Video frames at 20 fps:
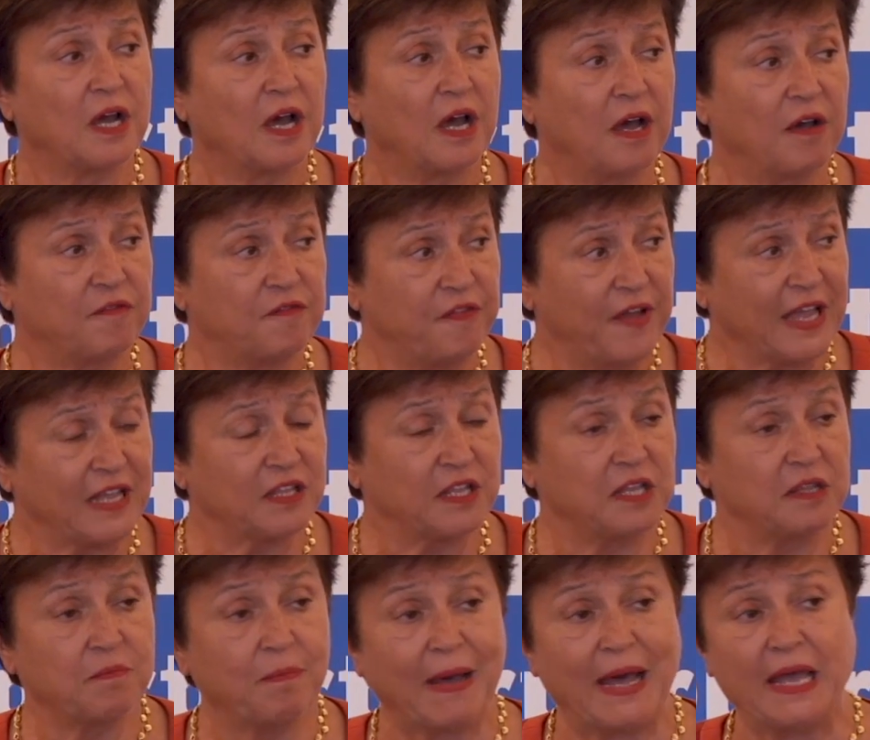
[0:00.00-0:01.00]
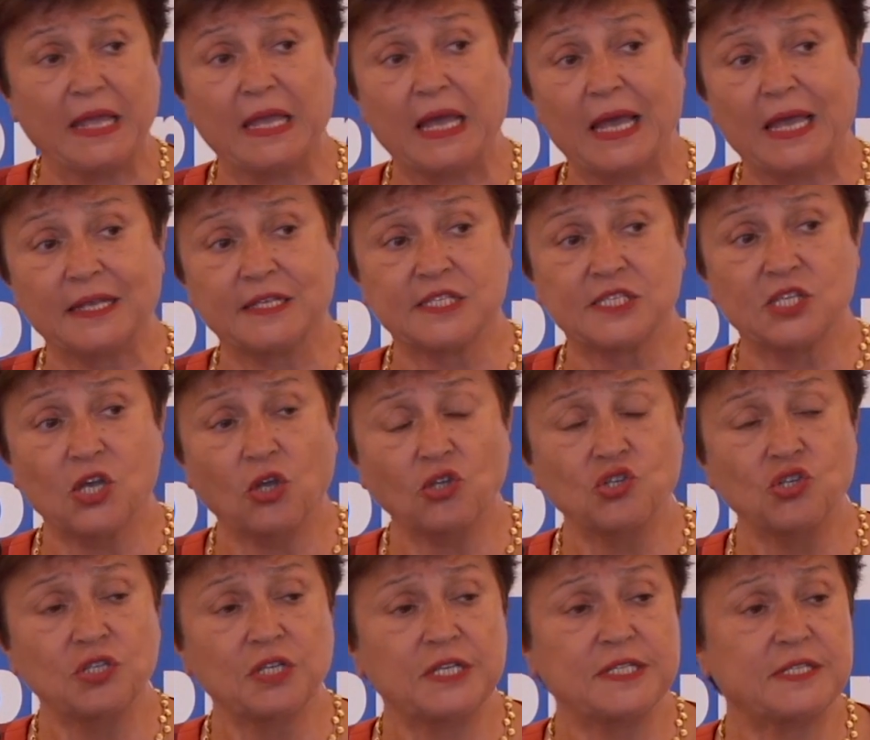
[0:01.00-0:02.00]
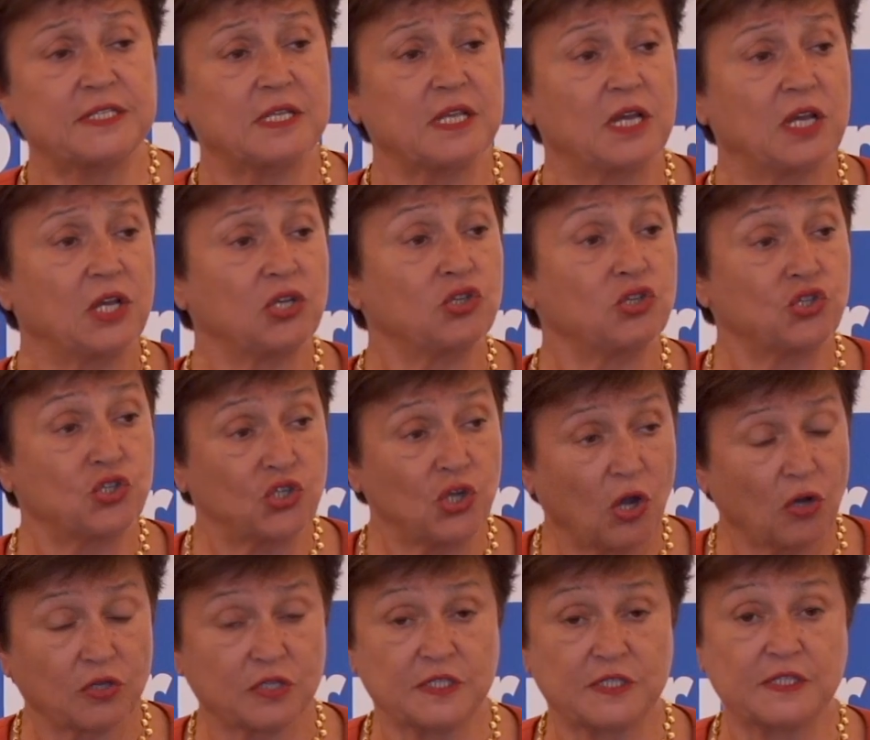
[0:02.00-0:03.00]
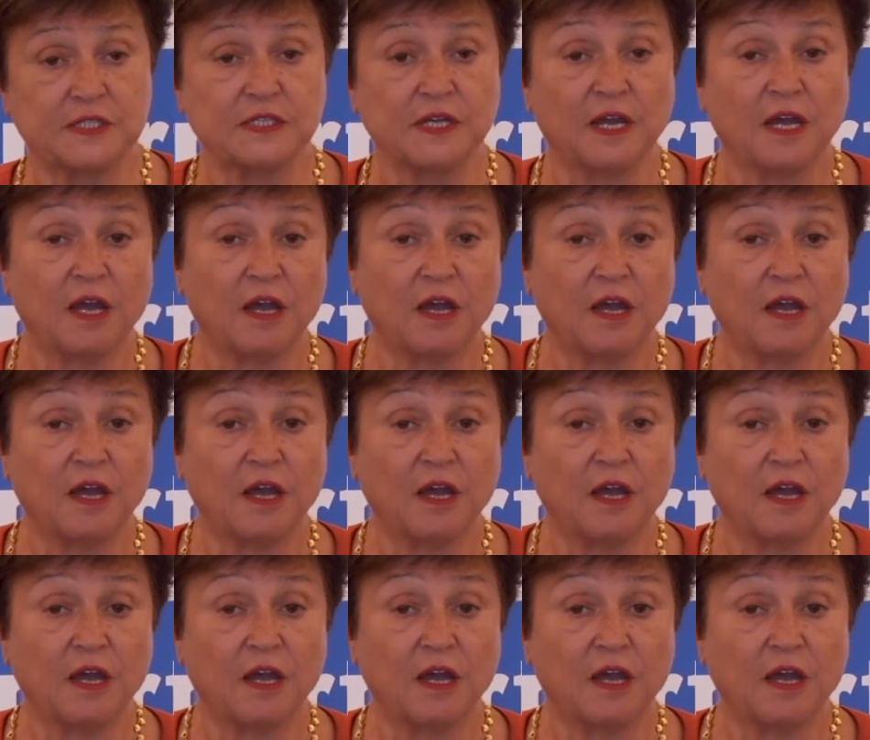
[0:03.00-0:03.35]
affected by exogenous shocks.